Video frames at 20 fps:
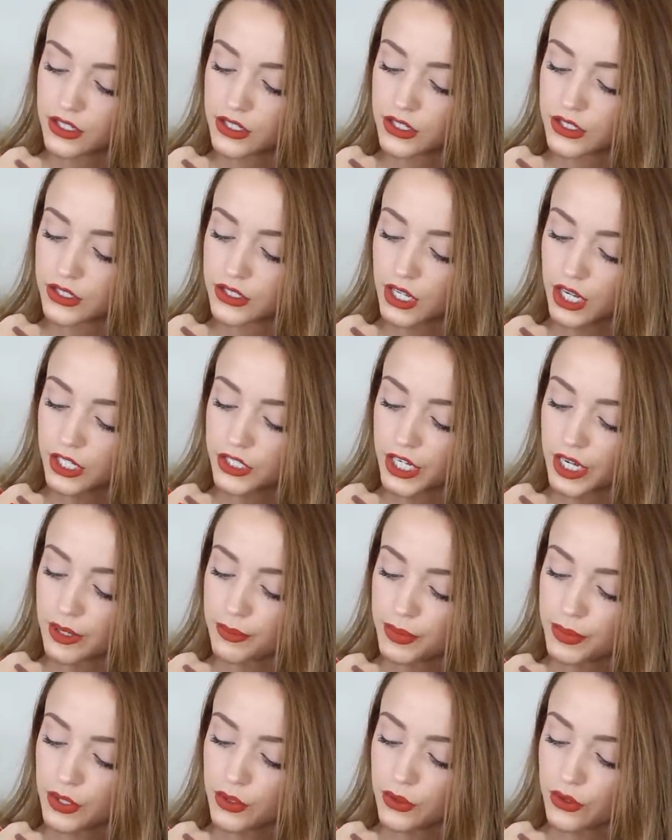Such
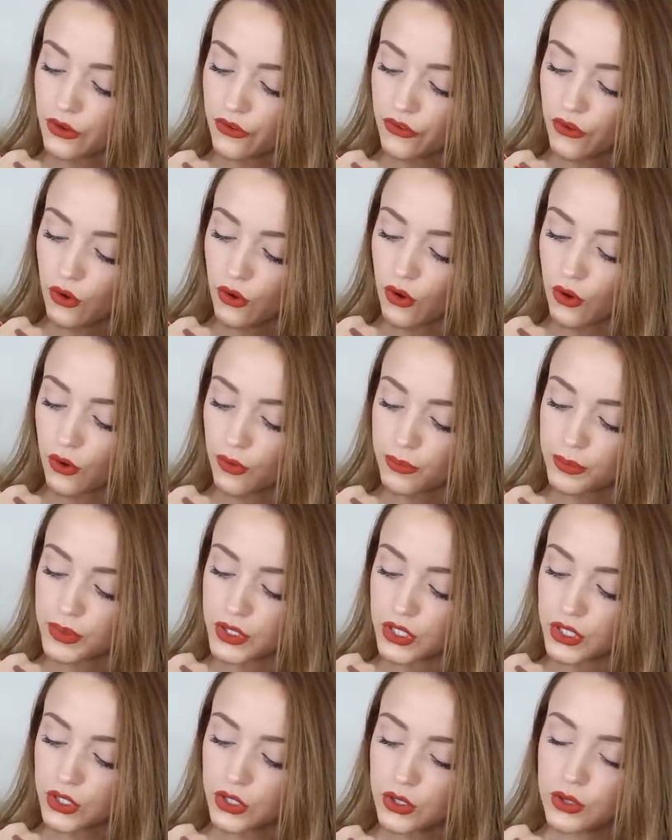a beautiful,
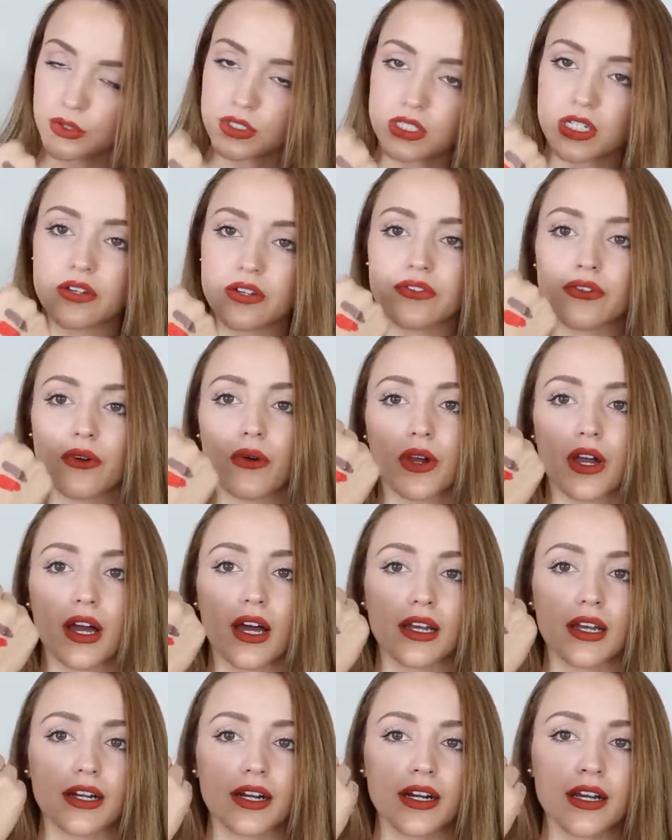beautiful
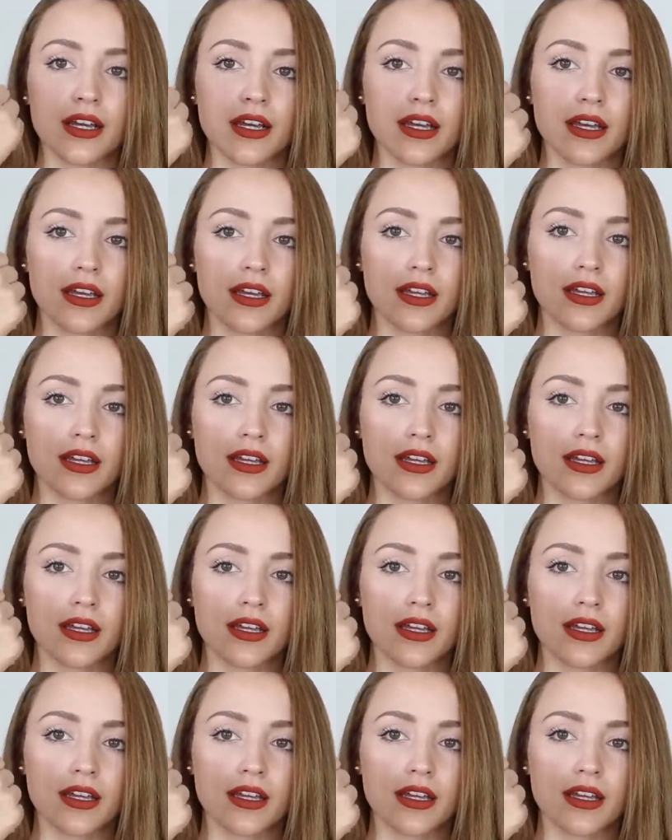color